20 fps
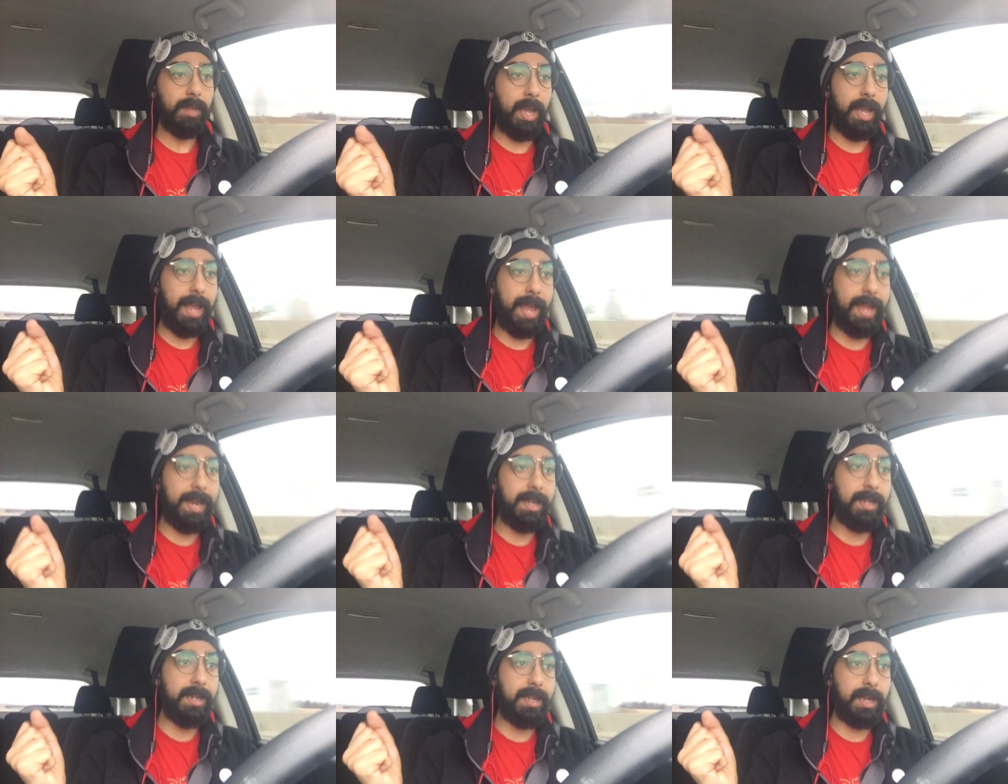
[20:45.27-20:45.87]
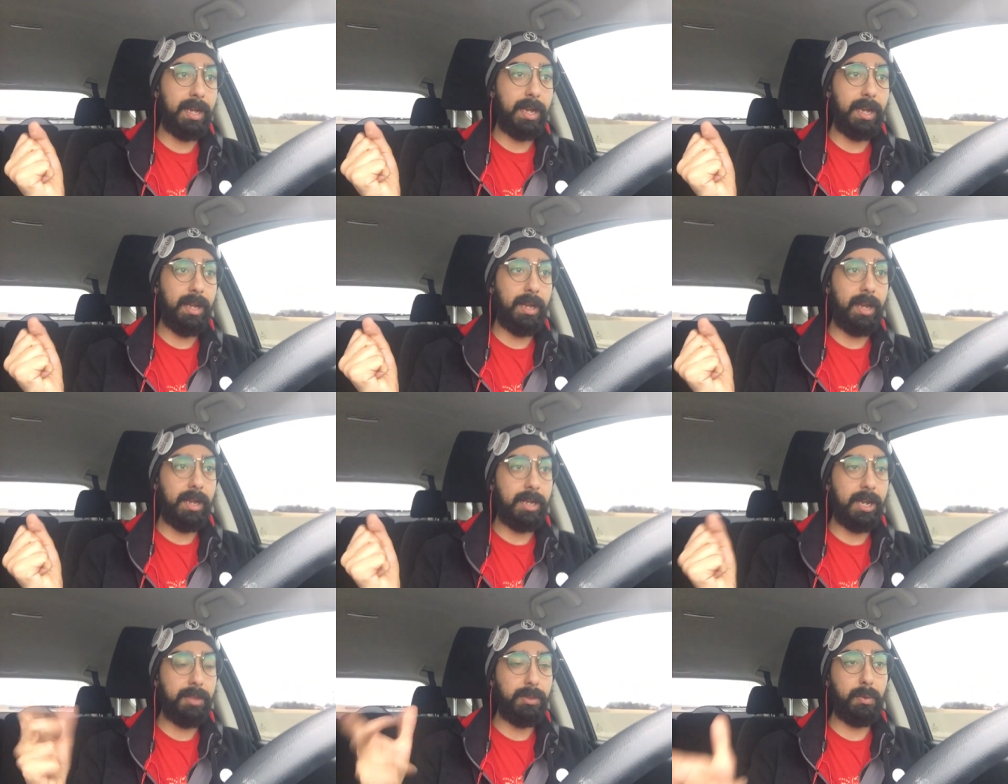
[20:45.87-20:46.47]
And
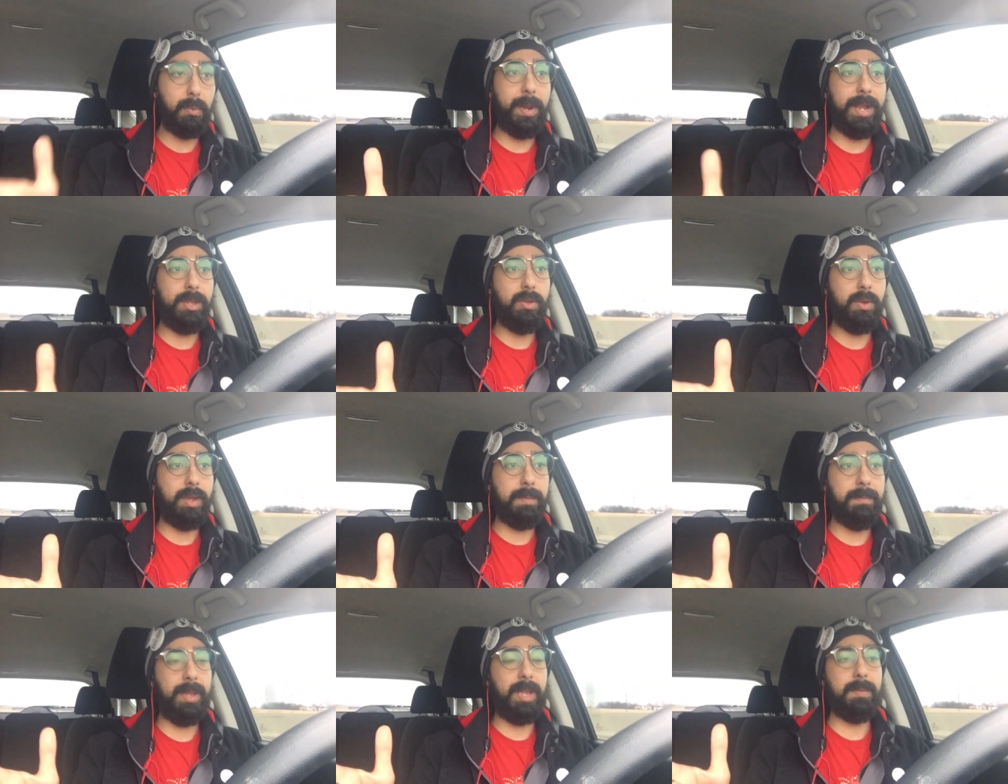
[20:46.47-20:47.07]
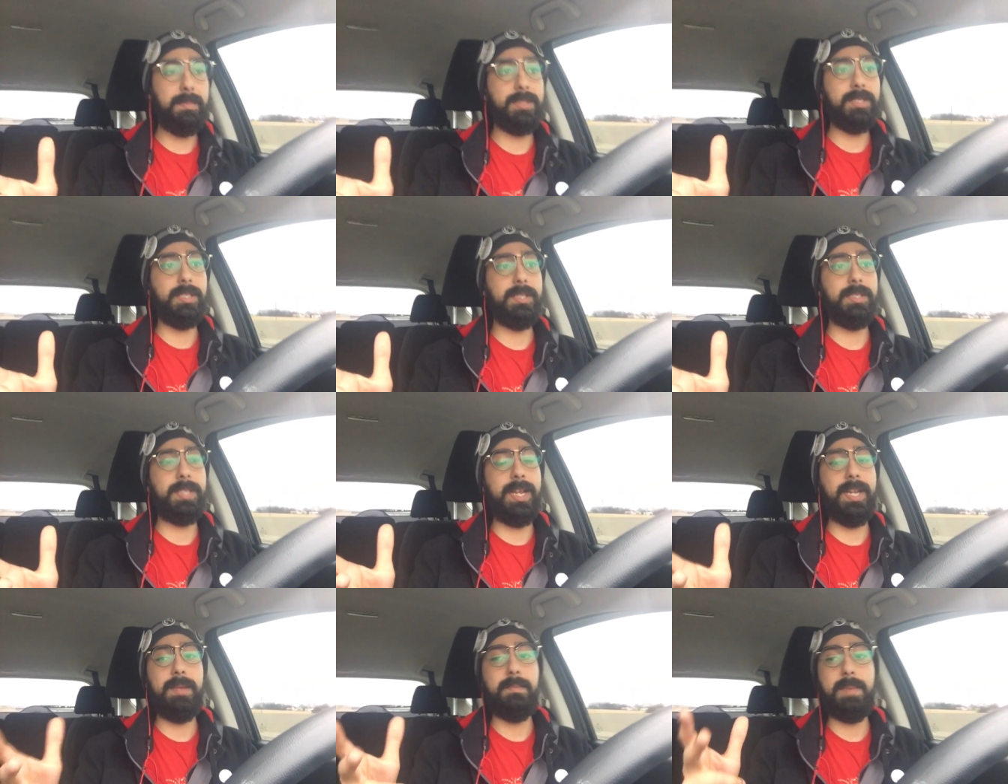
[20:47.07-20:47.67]
another way you can become a
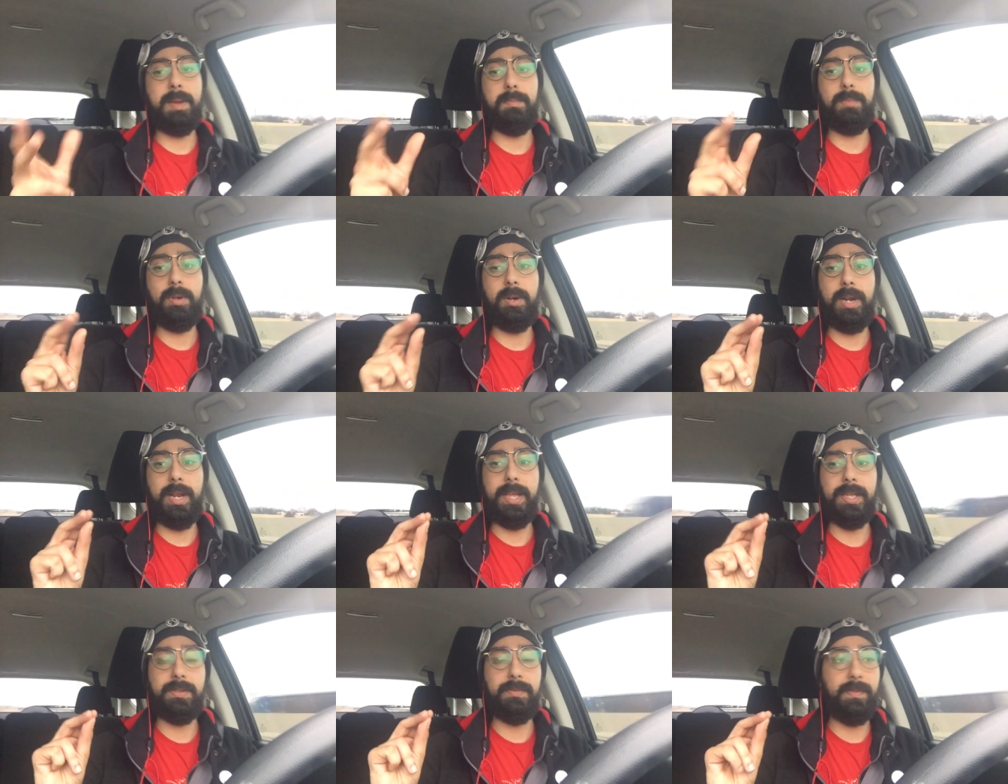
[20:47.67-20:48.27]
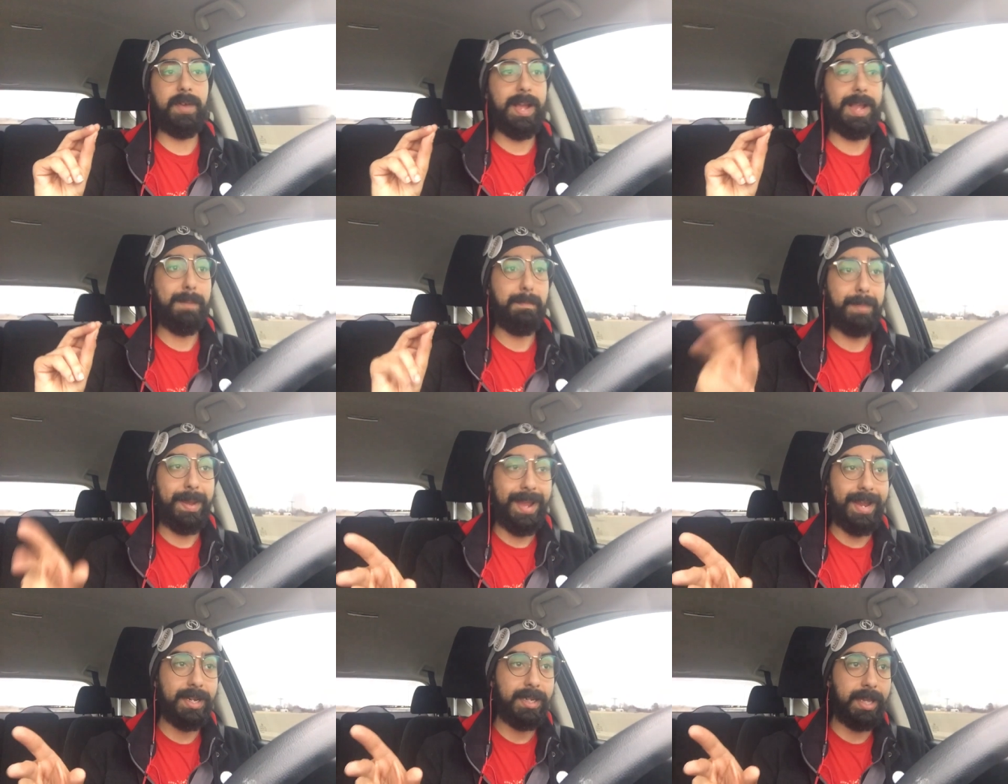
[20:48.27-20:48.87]
sustaining member is via
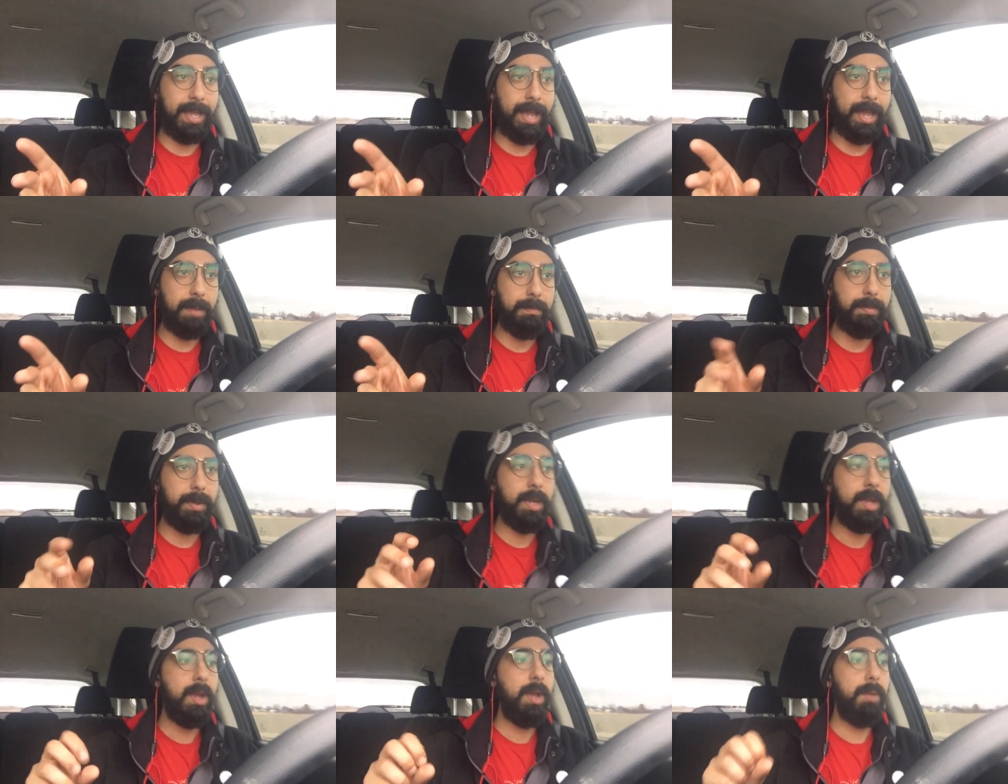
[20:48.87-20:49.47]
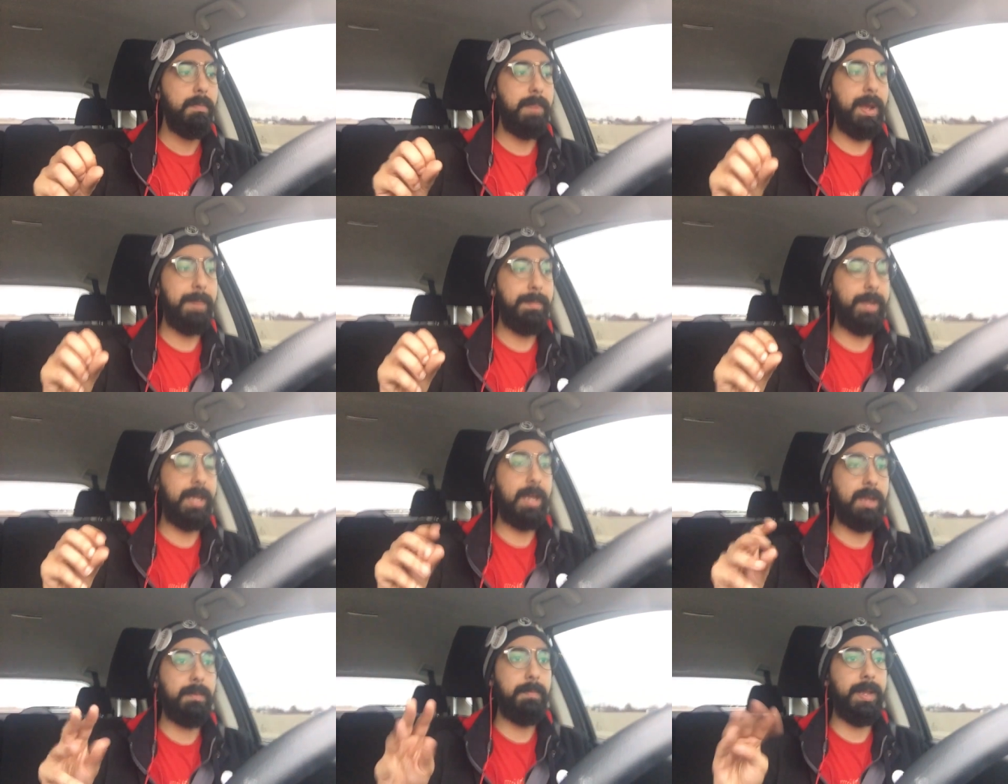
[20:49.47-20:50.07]
Bandcamp, by
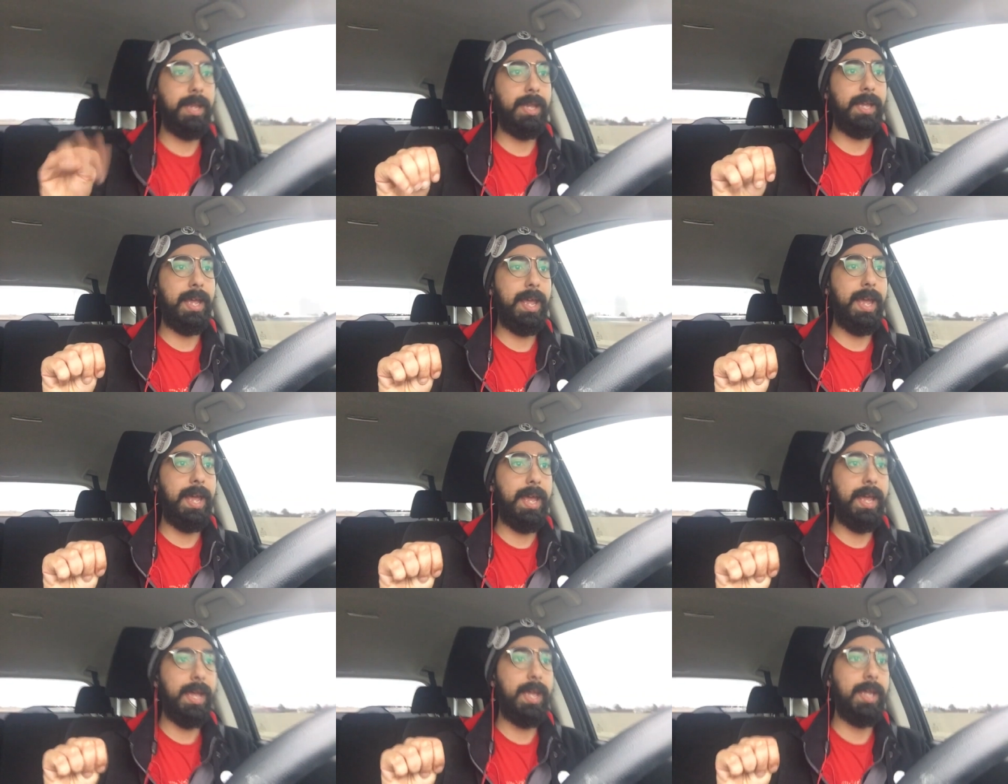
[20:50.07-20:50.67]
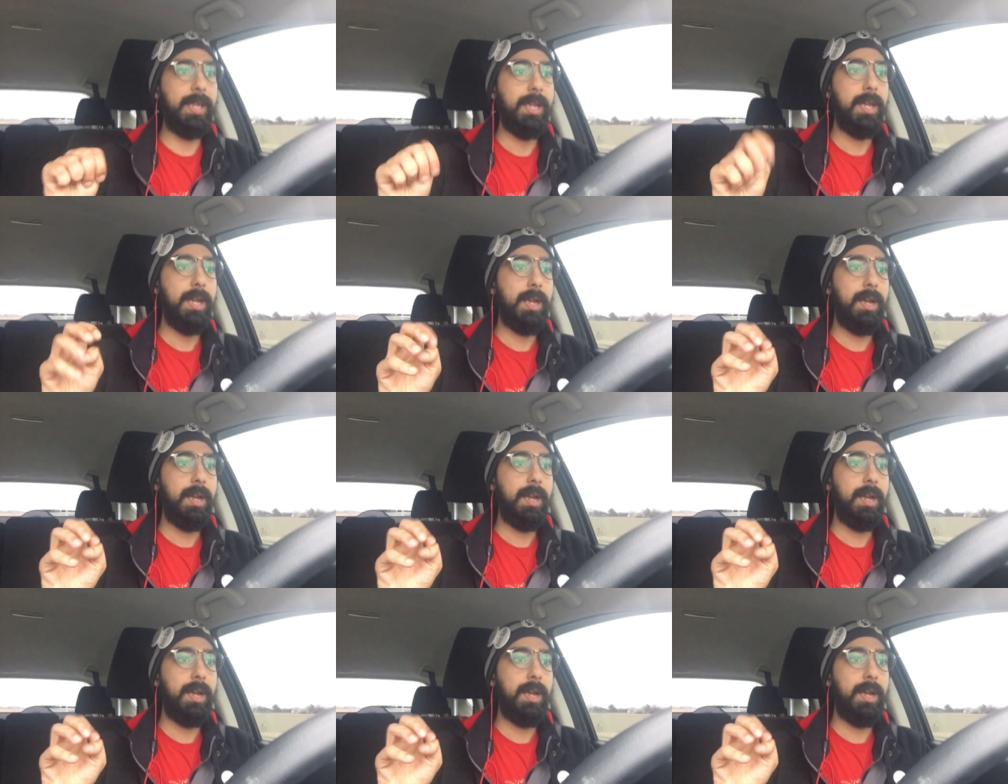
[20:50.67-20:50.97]
becoming a